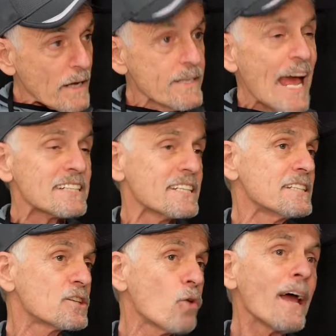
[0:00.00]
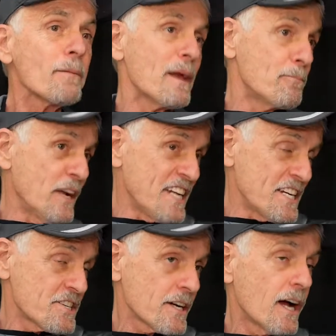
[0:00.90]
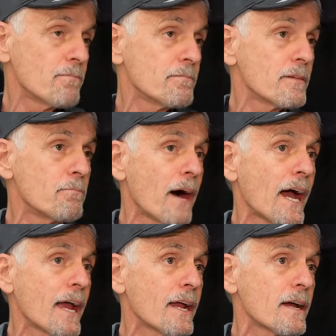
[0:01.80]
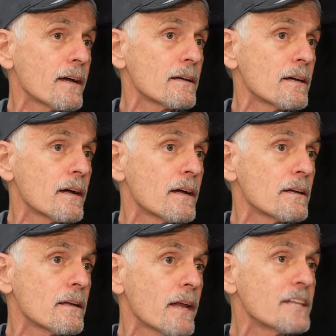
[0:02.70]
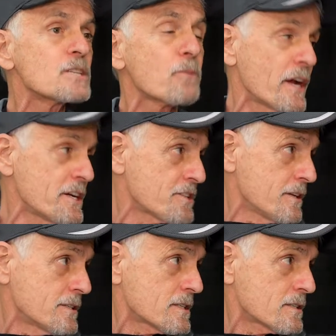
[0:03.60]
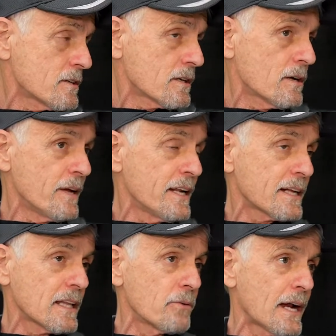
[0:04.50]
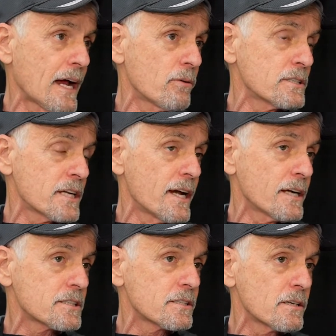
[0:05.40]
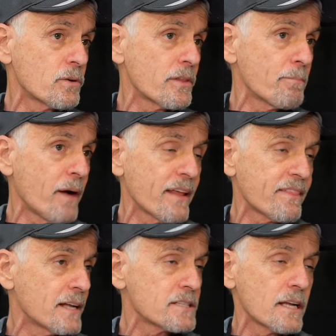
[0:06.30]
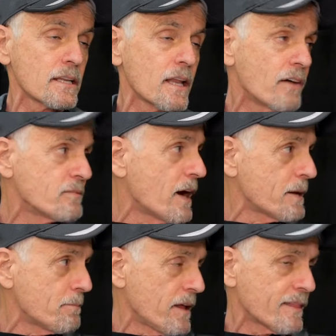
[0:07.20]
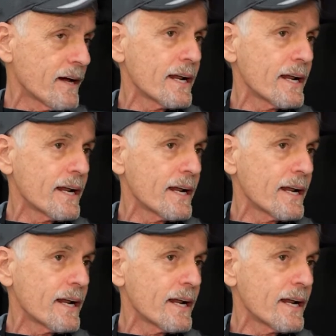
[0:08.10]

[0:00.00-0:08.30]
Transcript: Yes, he's quite a bit British. My inspirations, comedically, when I was a youngster, were the Pythons. I loved Monty Python.